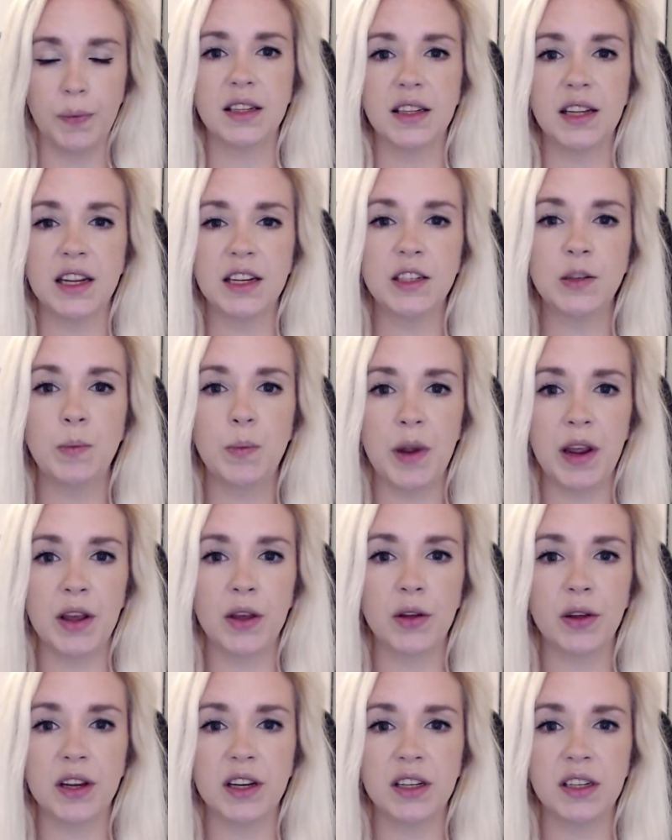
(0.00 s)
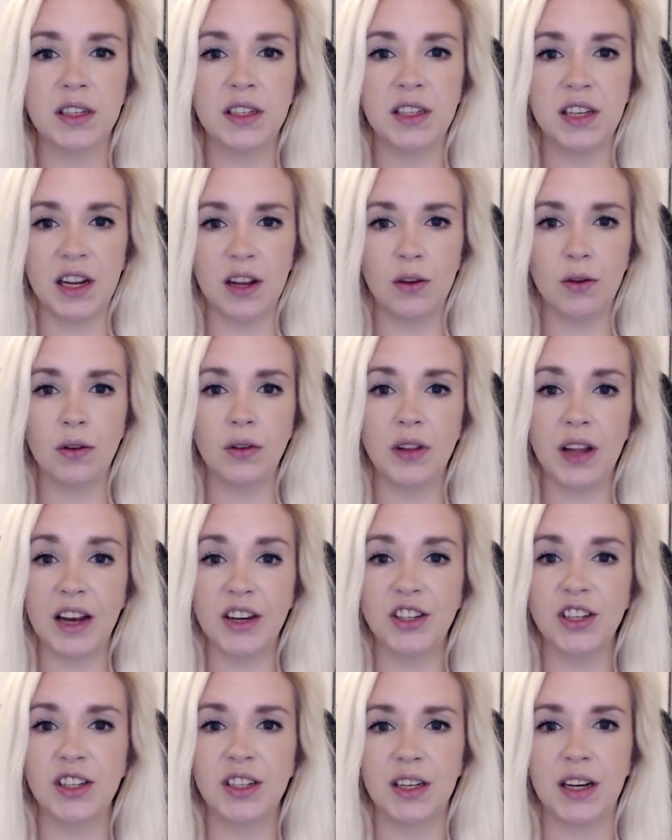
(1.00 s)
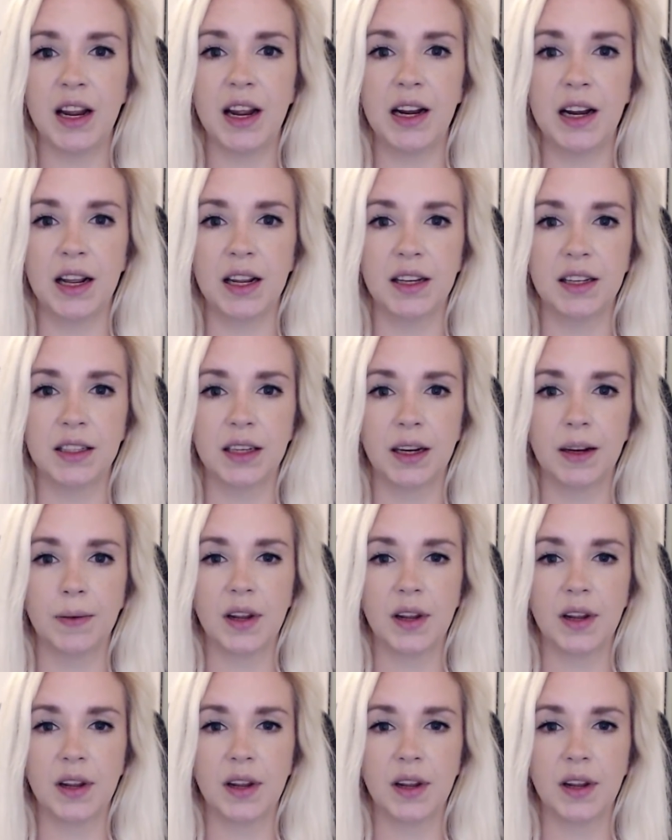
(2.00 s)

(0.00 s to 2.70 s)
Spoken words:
this bill is still legislated.